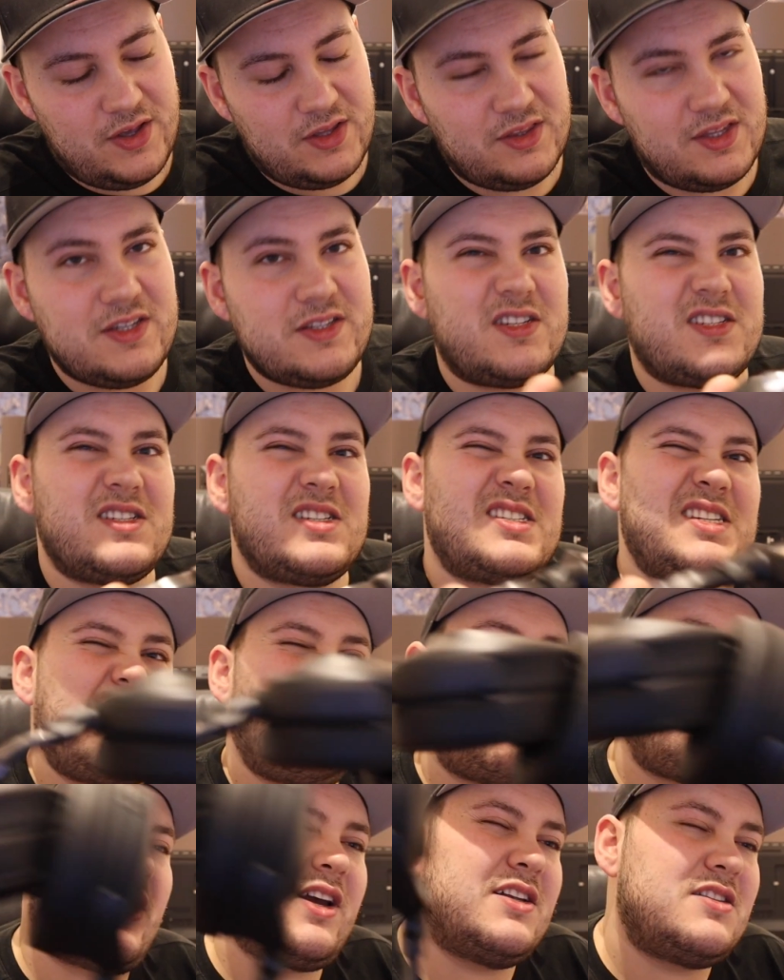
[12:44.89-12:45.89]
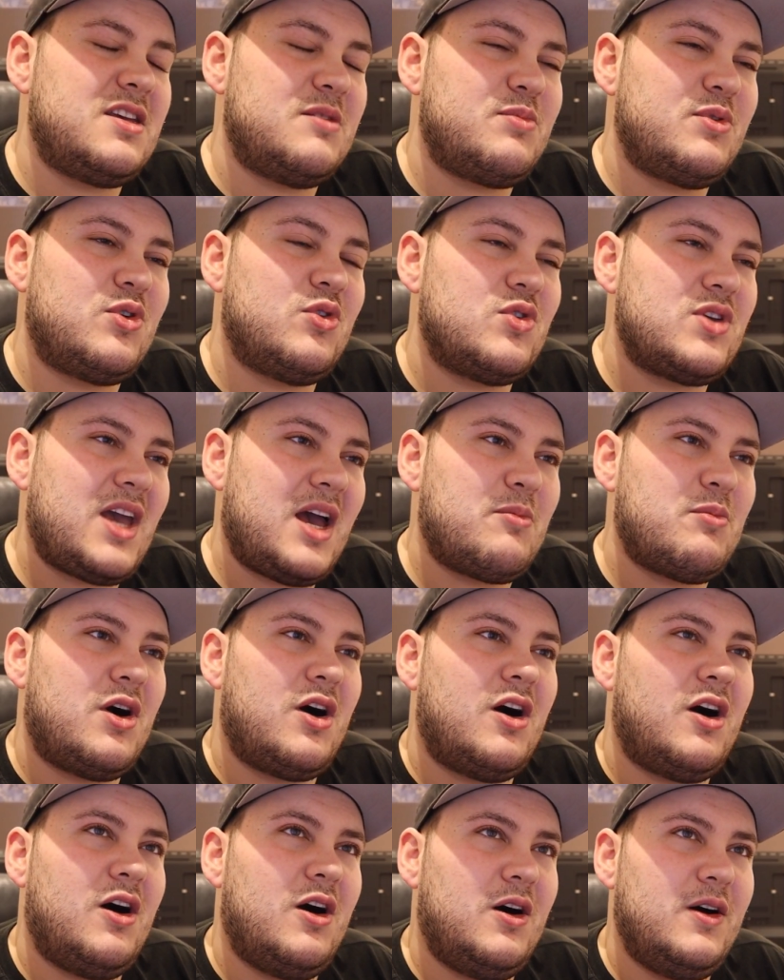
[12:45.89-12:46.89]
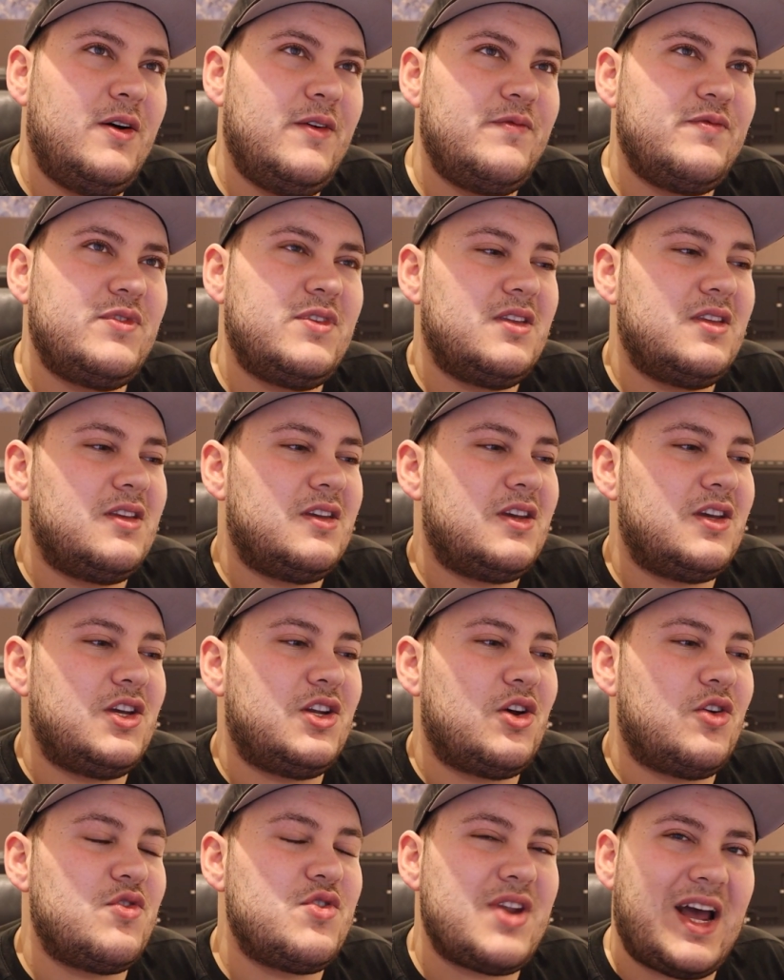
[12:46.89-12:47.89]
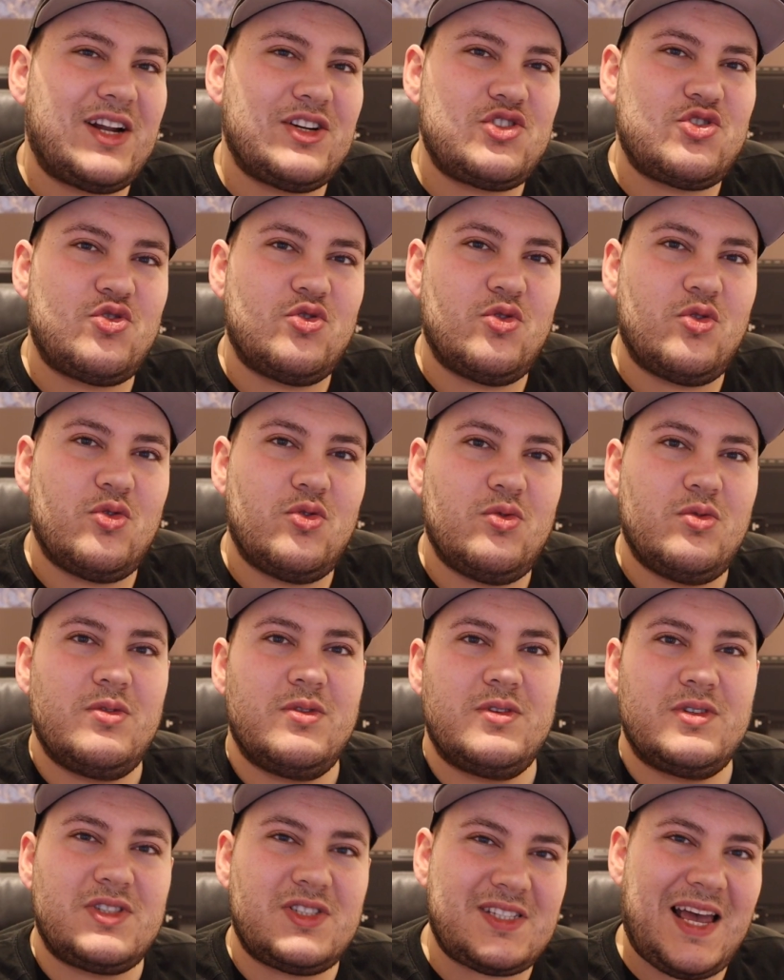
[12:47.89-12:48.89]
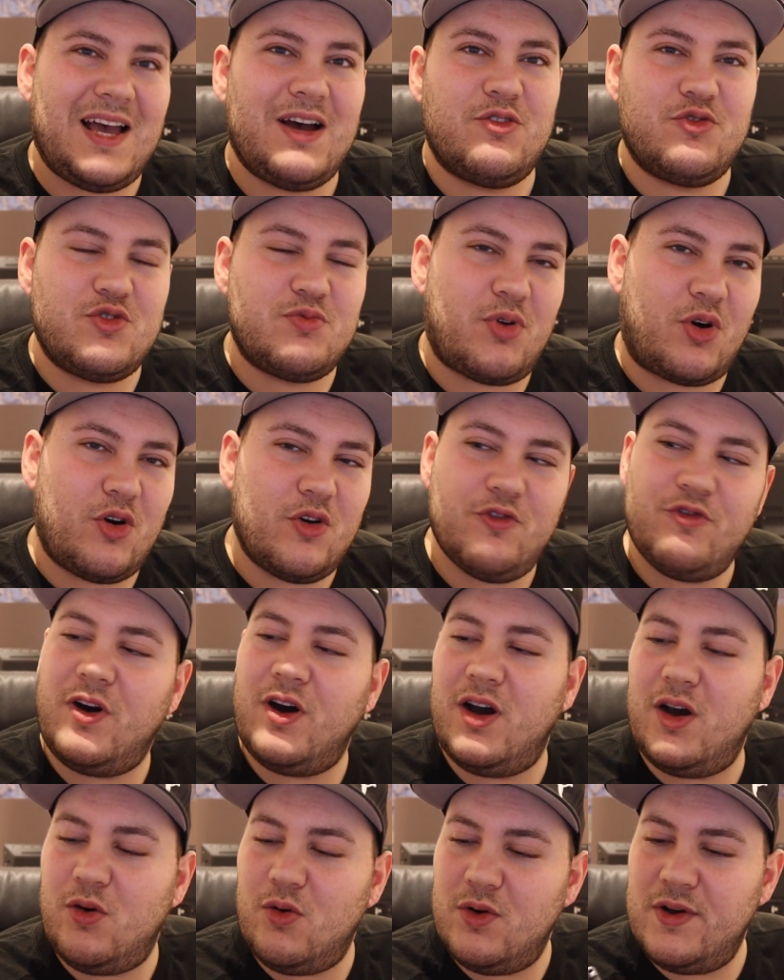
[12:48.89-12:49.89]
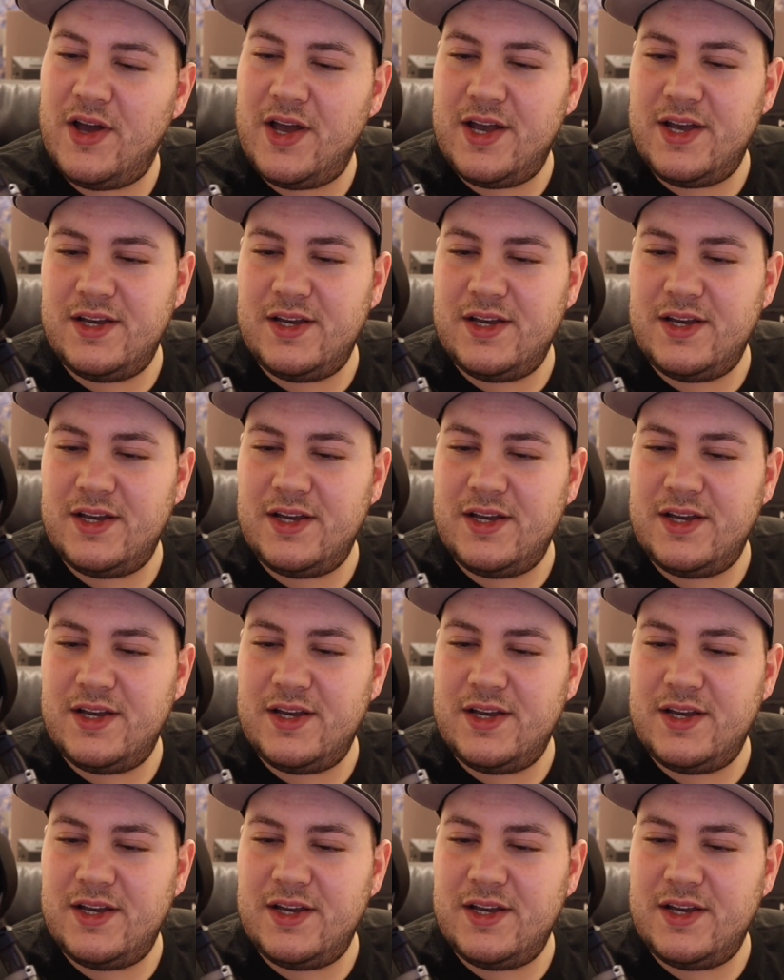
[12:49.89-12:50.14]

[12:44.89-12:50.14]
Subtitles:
This doesn't sound like a typical Yamaha, natural sound profile,